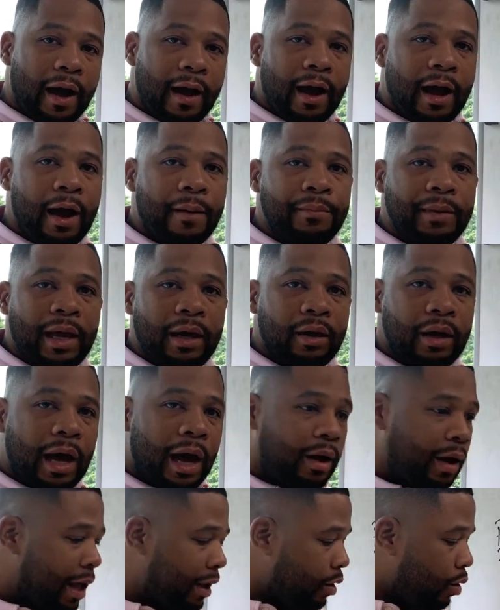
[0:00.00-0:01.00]
I'm not
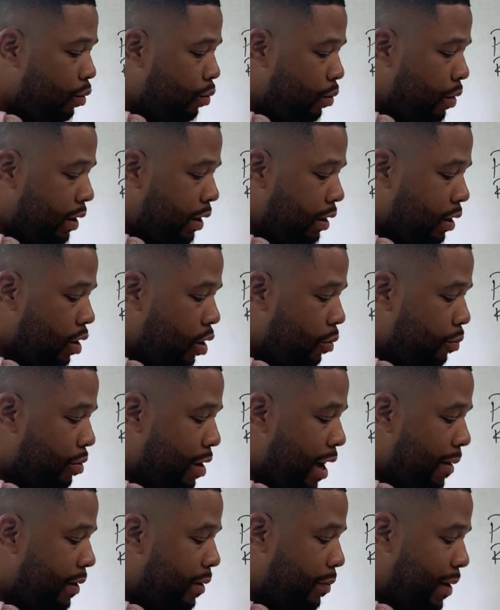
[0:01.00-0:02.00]
I, I don't want to go
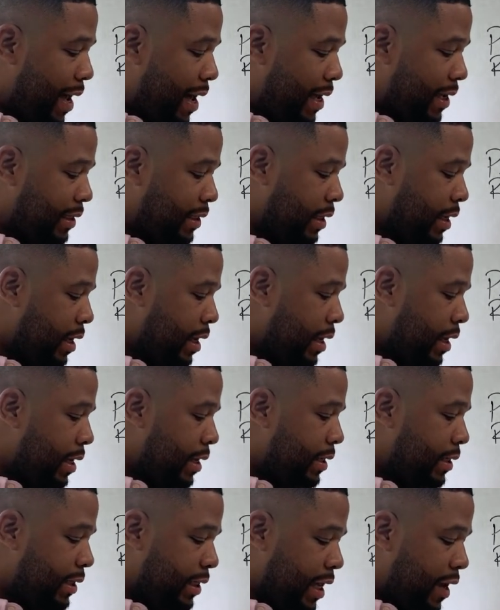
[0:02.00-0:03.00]
probably past
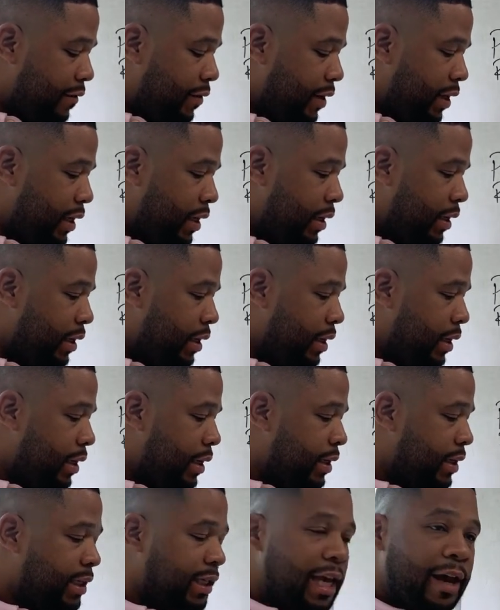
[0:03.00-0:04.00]
70
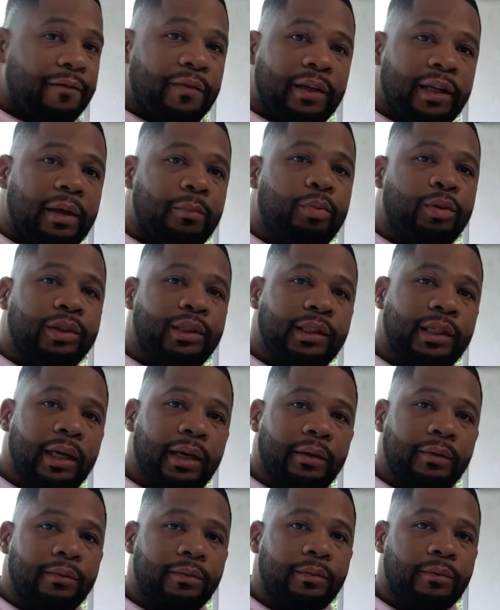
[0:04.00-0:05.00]
70 percent,
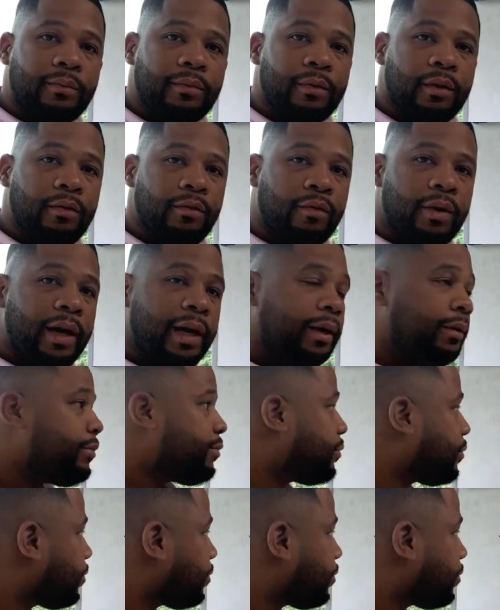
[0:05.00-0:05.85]
right?